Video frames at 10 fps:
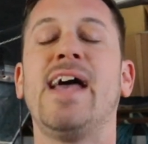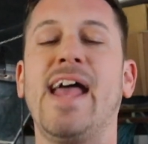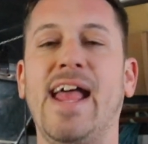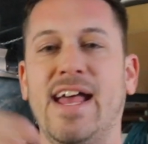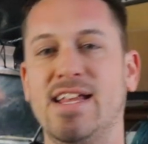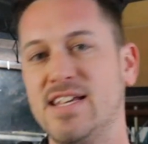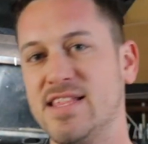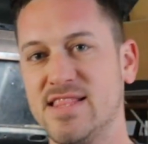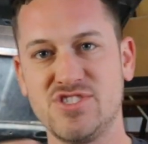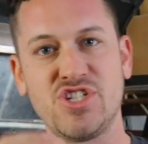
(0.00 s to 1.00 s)
and
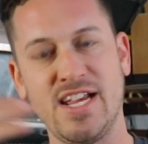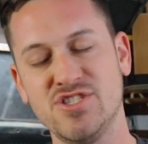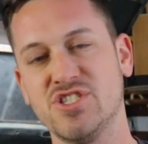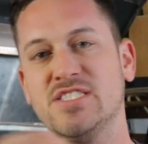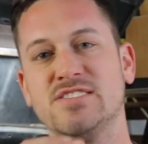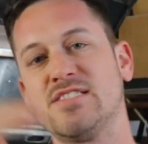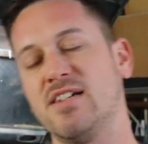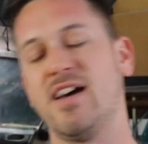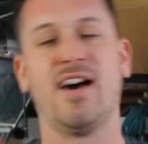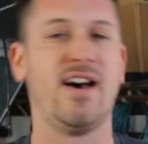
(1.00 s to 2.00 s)
the
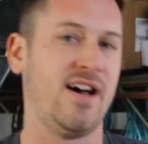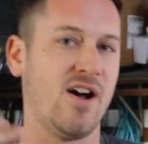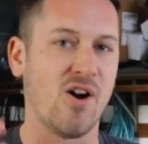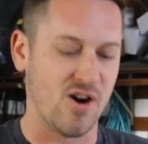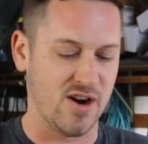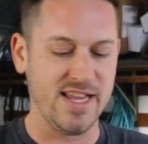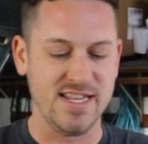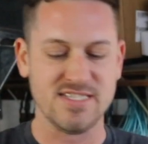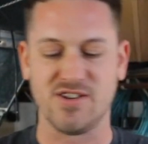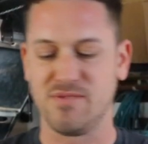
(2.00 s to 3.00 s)
changes are
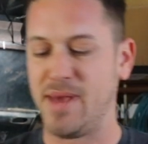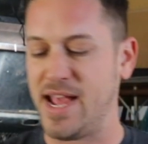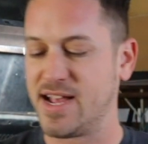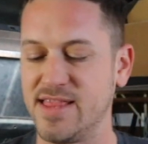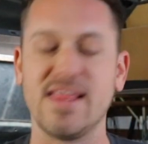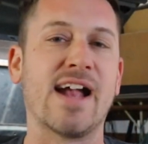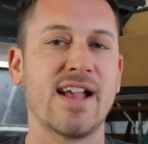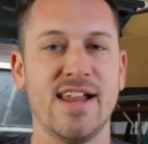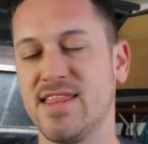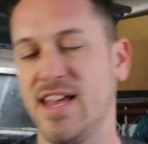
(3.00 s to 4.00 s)
easier to make and that
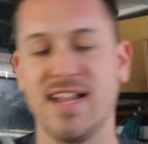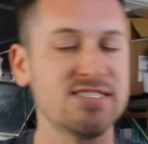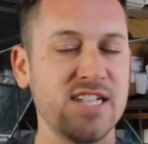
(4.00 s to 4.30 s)
kind of thing.